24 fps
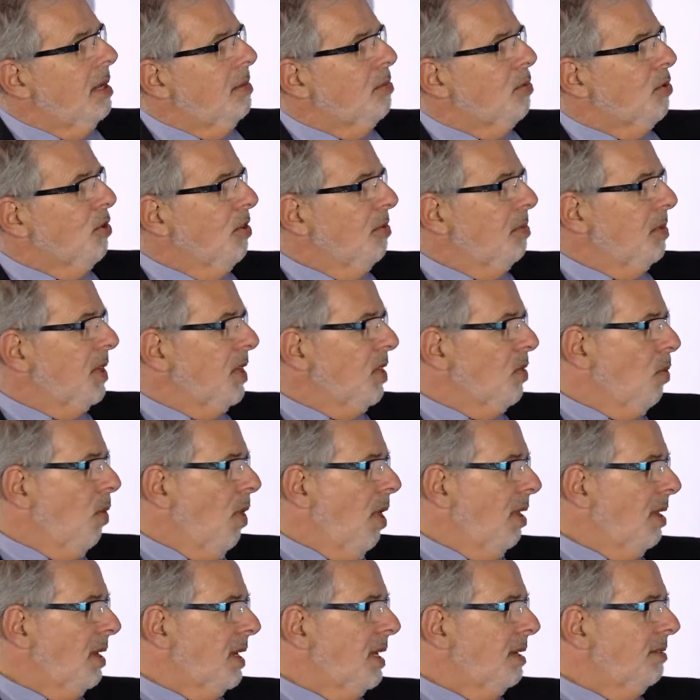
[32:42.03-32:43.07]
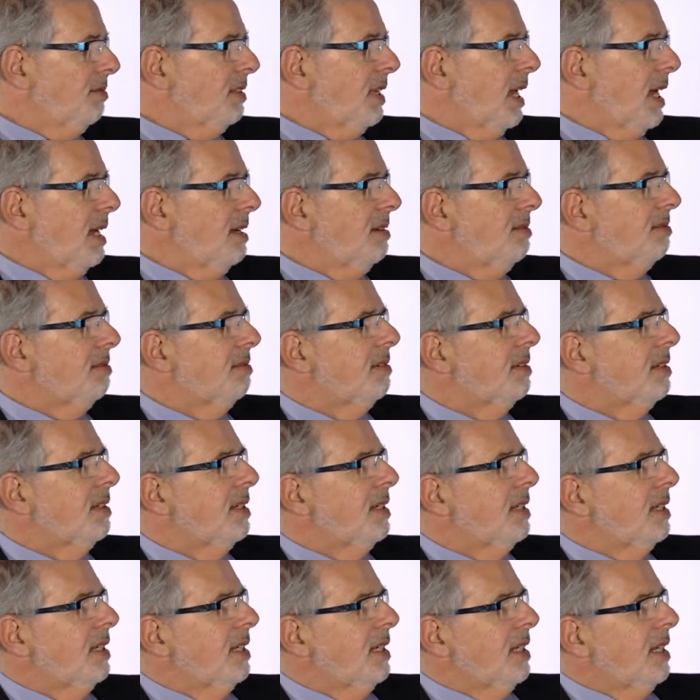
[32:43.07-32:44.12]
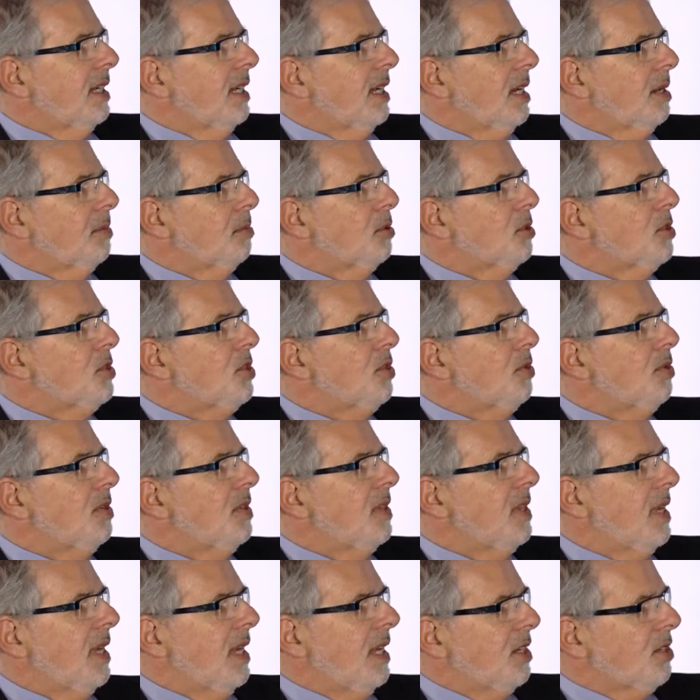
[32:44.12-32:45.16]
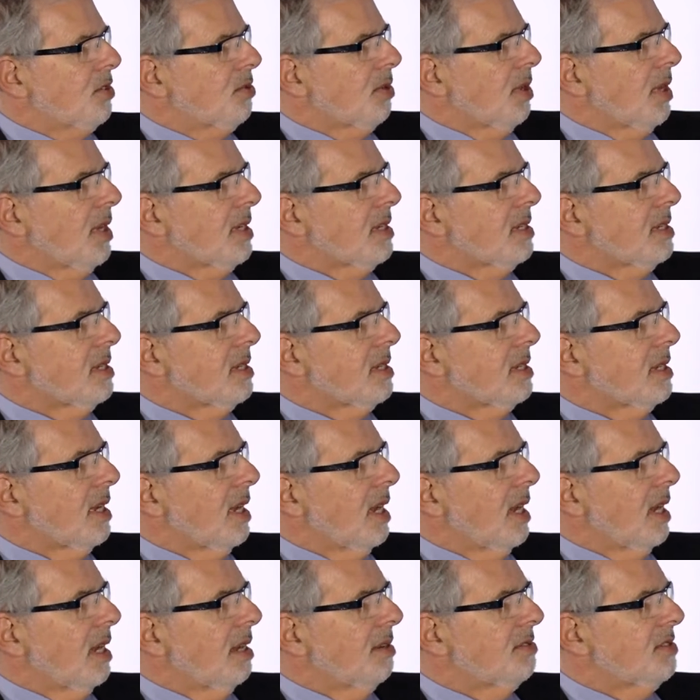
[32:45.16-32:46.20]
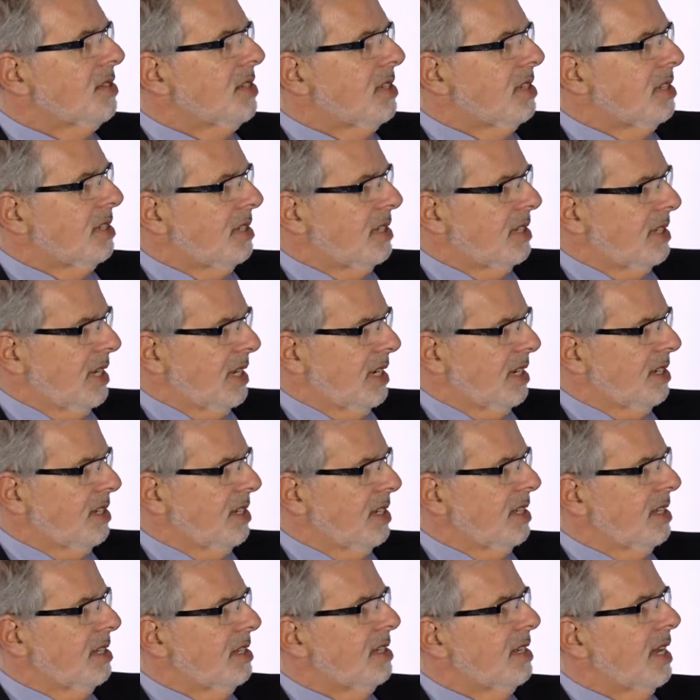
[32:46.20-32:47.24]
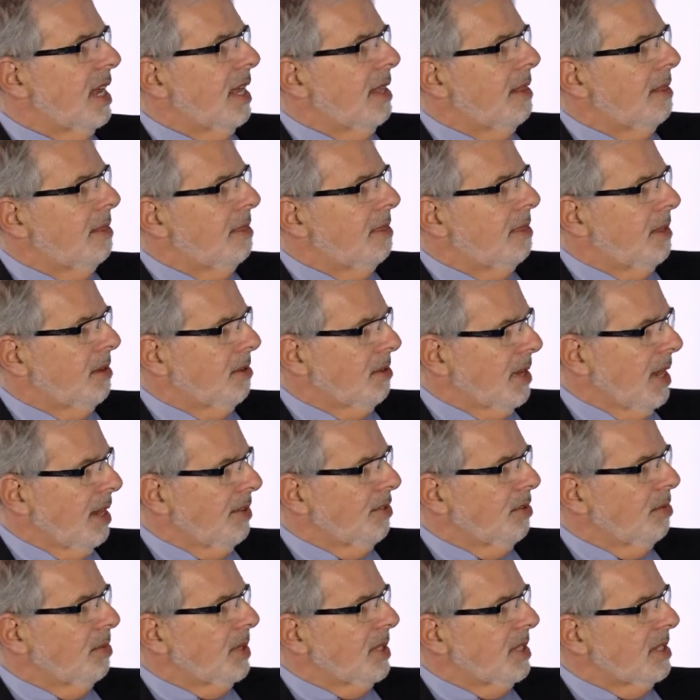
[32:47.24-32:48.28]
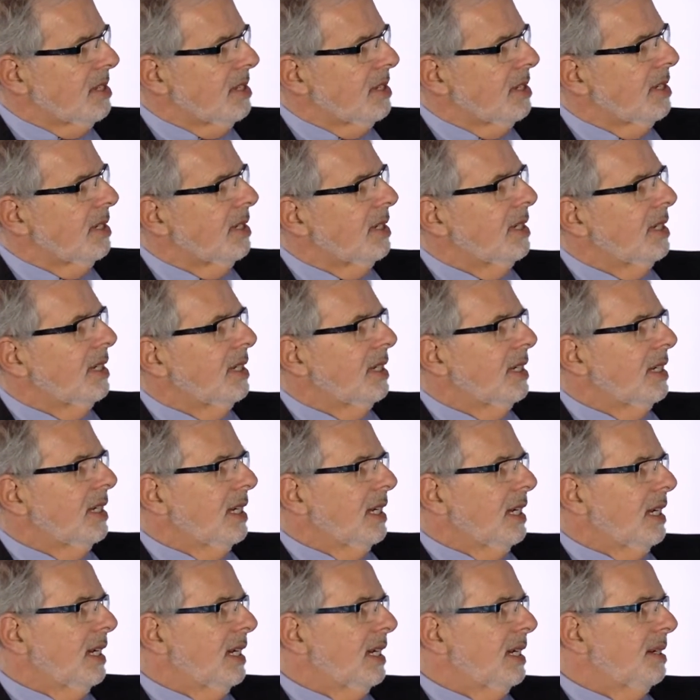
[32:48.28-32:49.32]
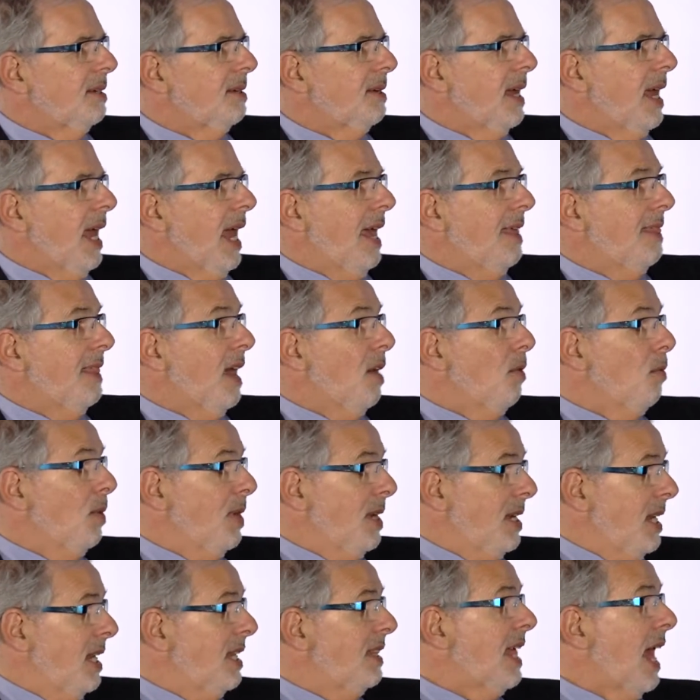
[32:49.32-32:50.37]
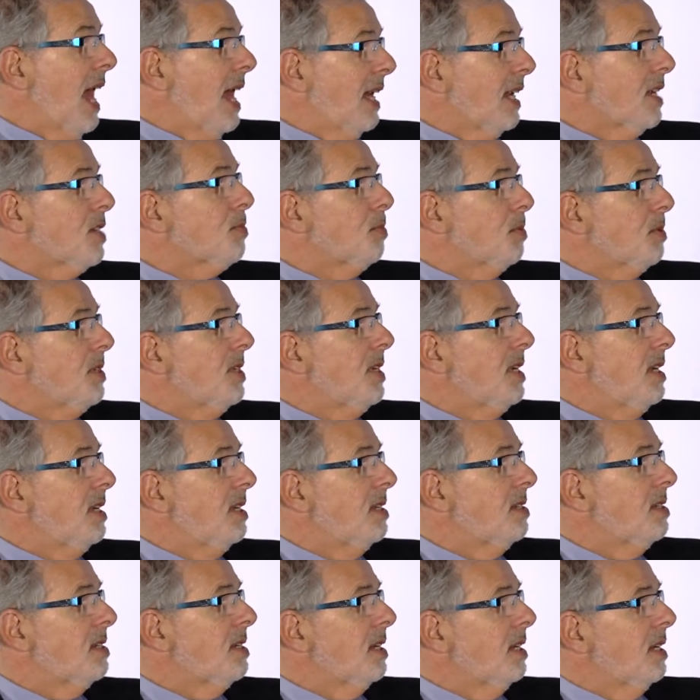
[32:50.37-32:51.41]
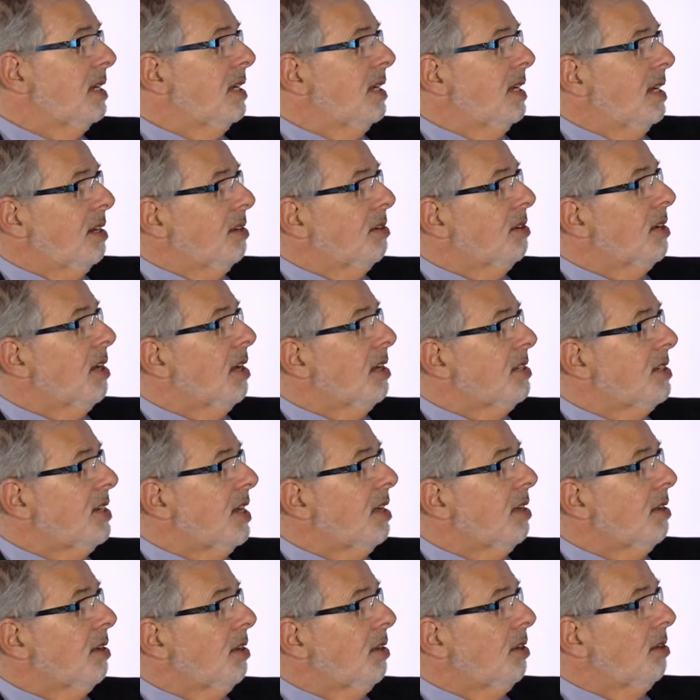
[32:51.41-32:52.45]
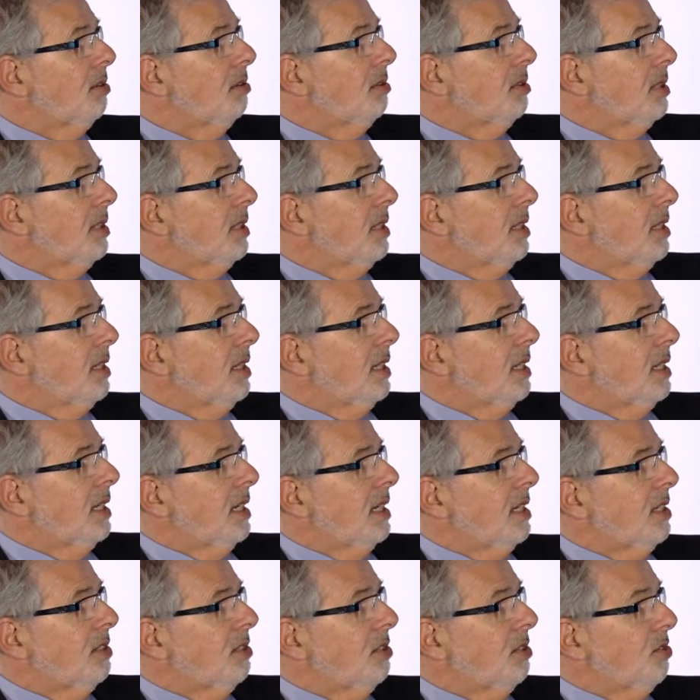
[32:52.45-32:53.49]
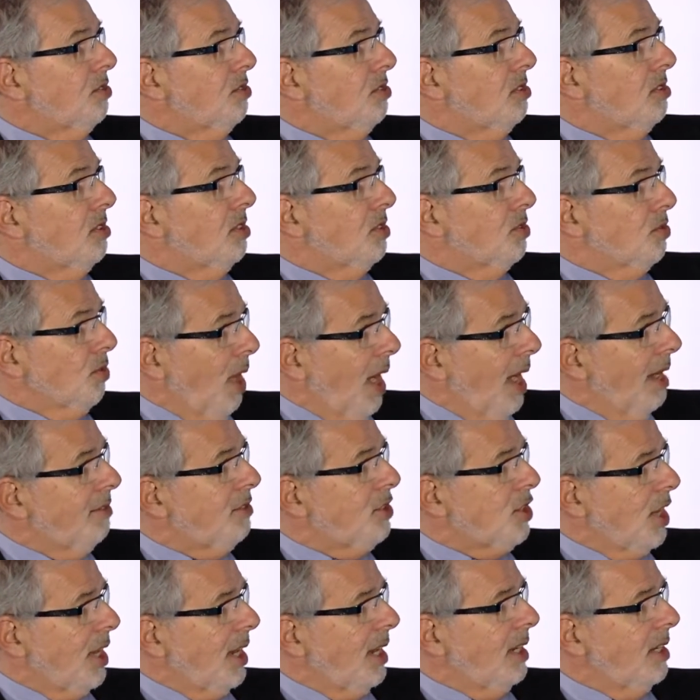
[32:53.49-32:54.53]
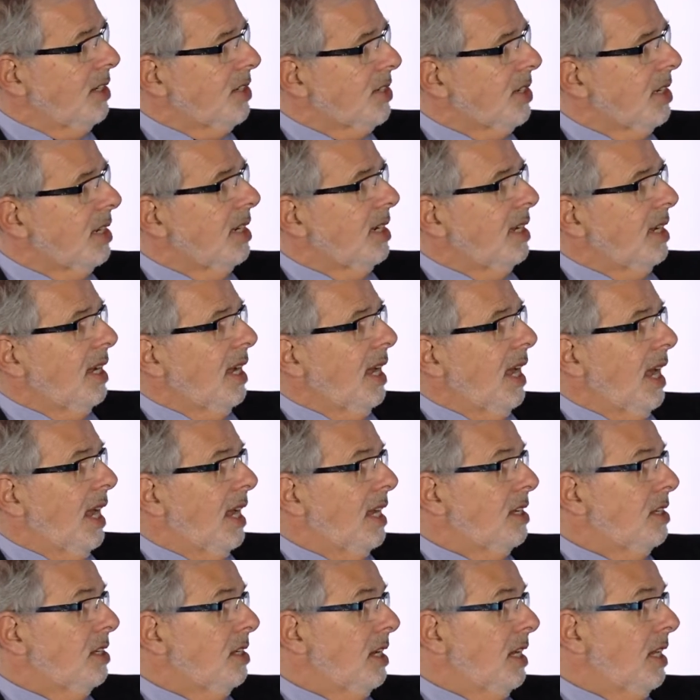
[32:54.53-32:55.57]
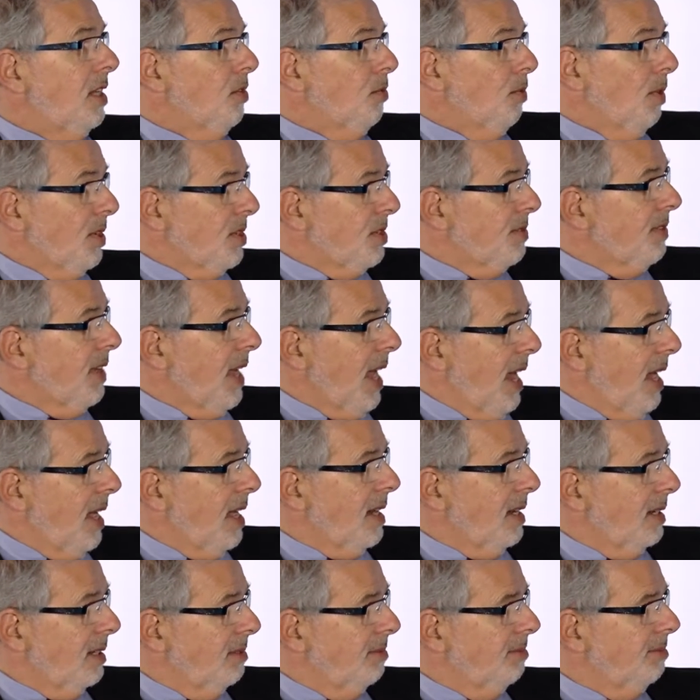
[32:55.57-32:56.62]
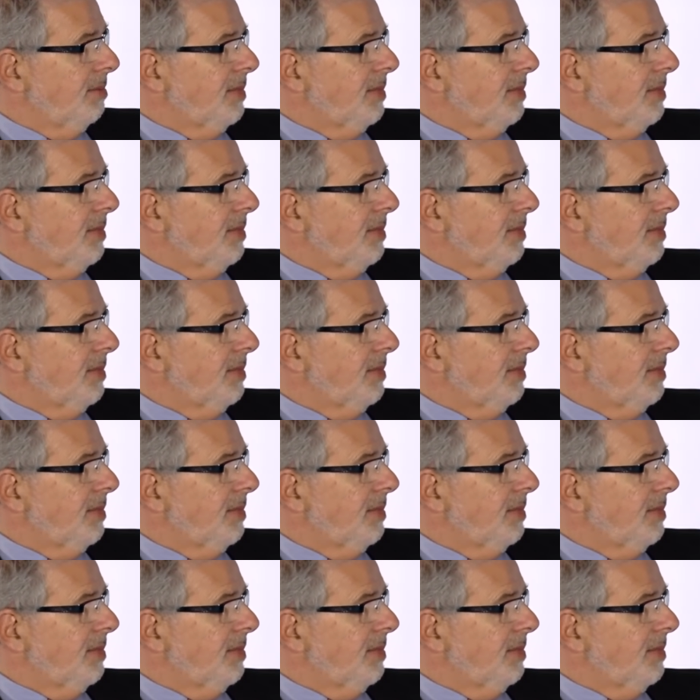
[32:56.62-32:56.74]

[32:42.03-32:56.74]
improvement in quality of life, pursuing the interests of citizens and their governments, and that we need that expertise here in Ontario to drive change and in the rest of Canada.